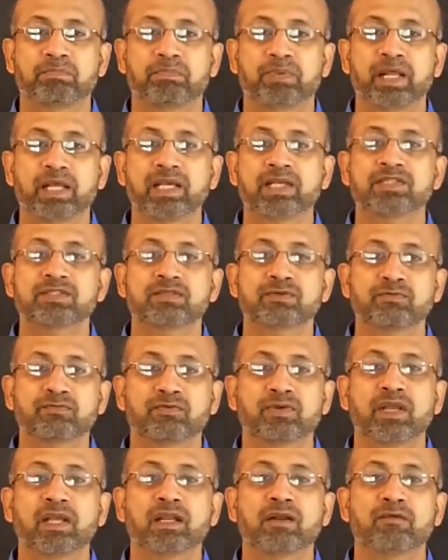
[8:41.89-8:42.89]
please
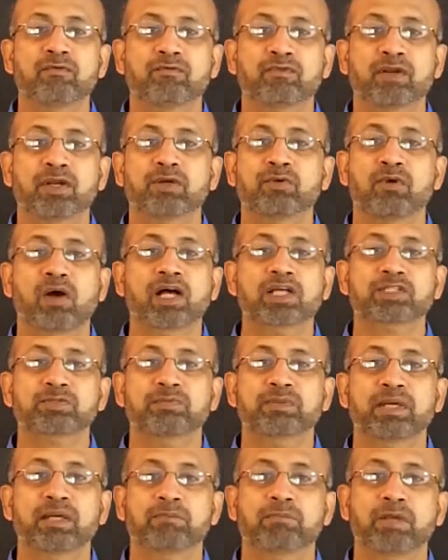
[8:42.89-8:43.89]
feel free to
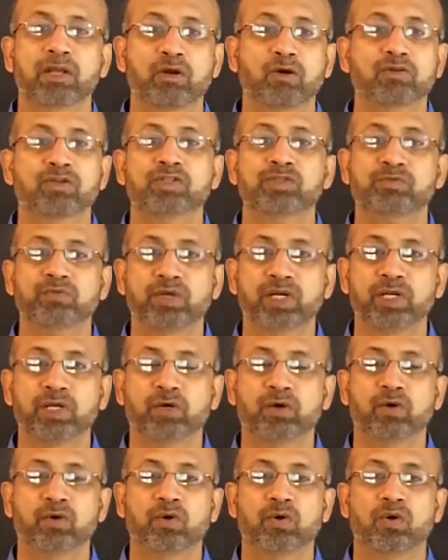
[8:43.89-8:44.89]
ask me below this
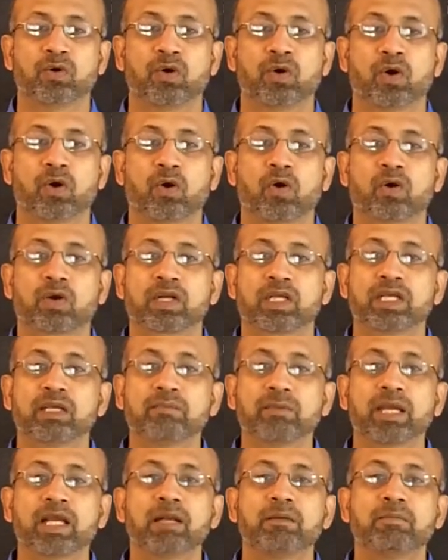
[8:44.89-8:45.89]
video or
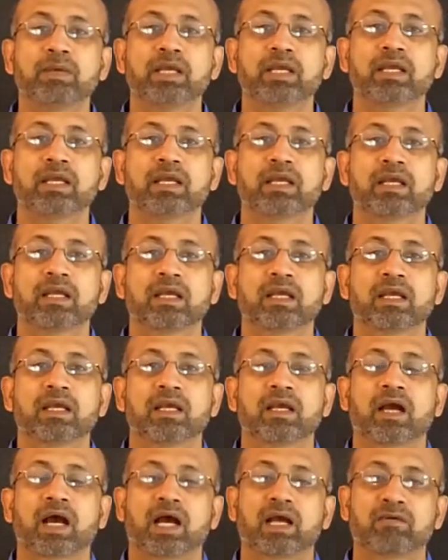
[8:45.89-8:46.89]
email me.
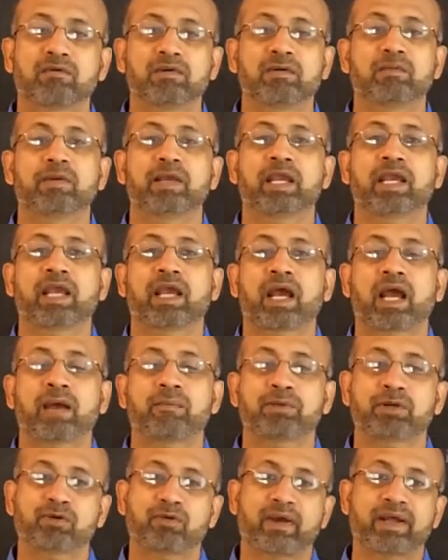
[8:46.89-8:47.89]
I will be
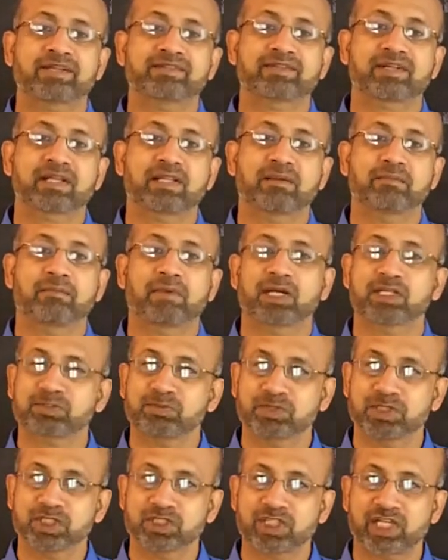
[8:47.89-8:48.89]
happy to answer them as
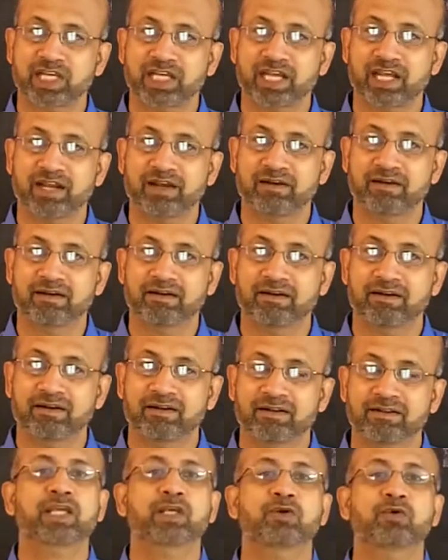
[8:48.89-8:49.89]
much as I can.
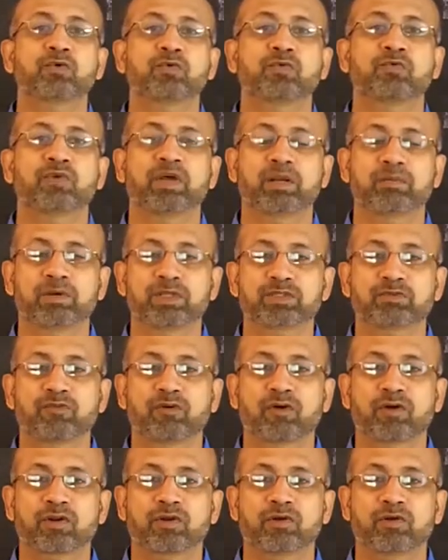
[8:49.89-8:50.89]
Thank you very much
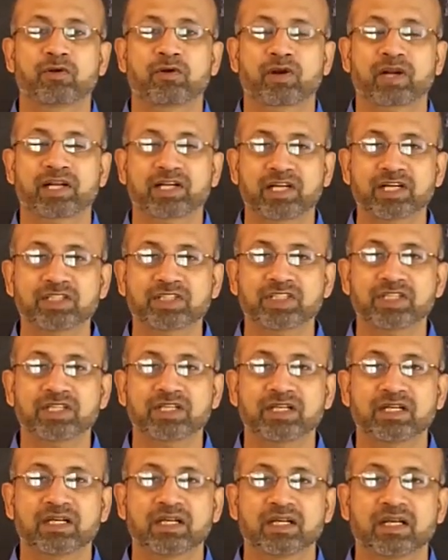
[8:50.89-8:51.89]
for your attention
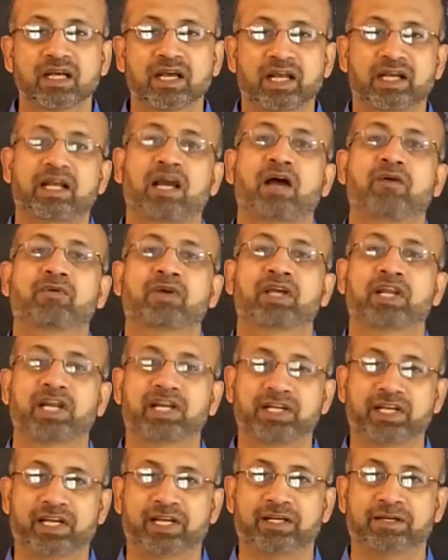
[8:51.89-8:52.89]
and have a
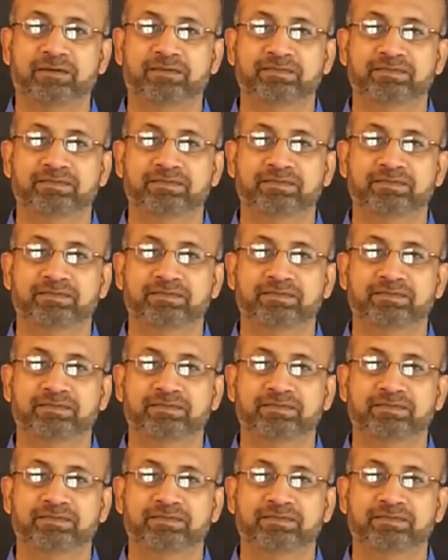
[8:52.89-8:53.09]
great day.